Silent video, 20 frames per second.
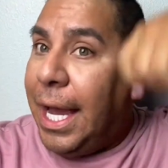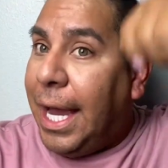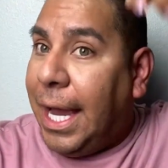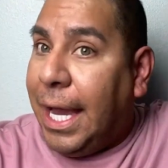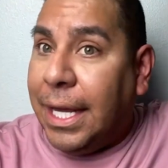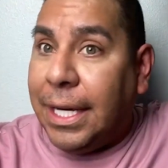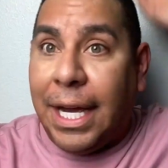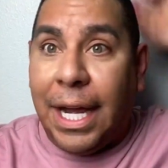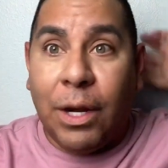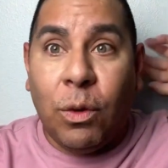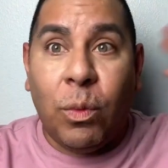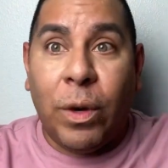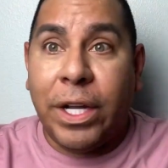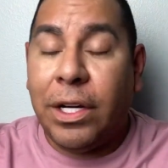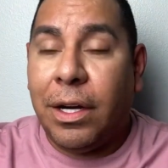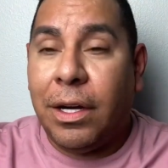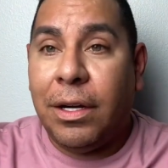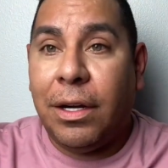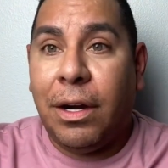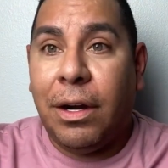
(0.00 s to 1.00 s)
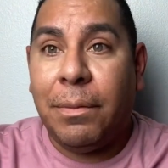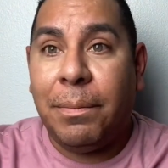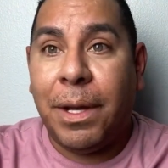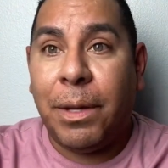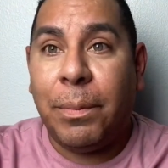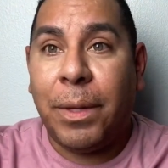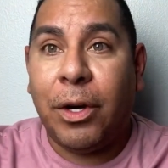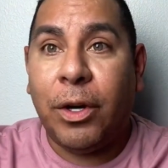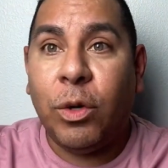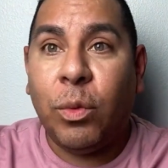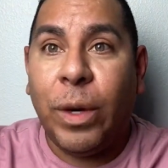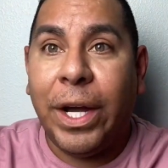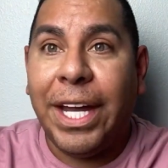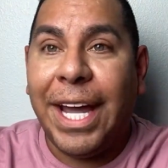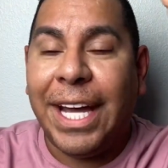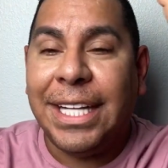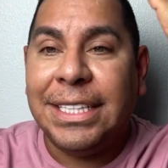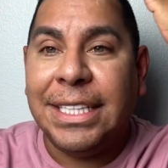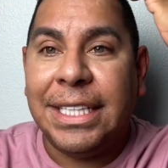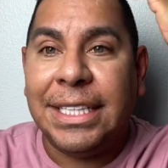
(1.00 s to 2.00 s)
And I went on my merry way
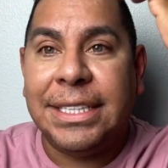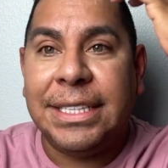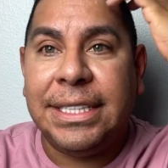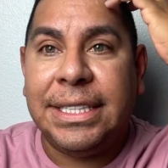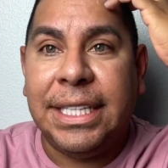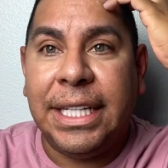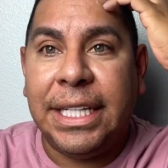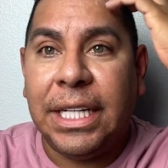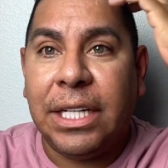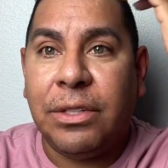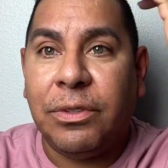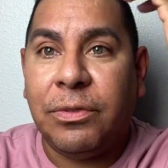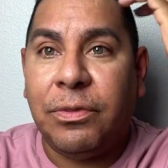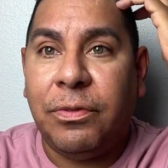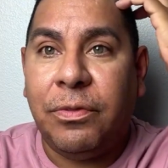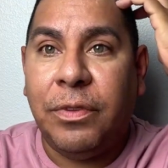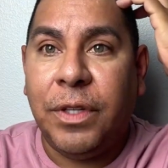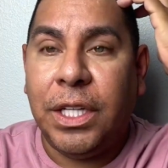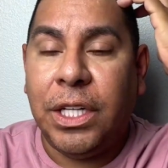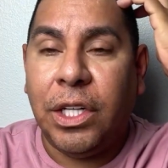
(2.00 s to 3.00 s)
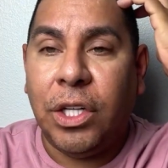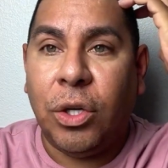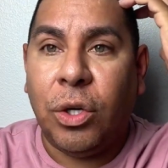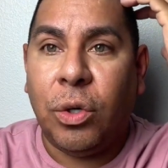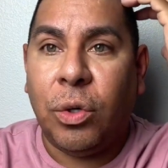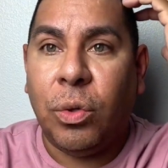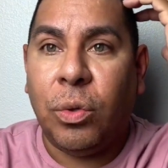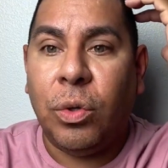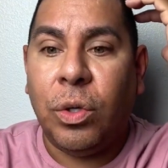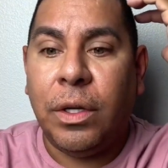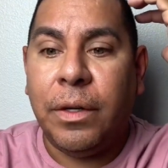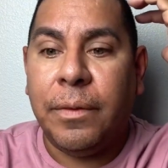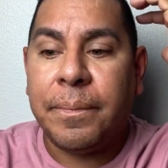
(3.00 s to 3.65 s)
and it didn't feel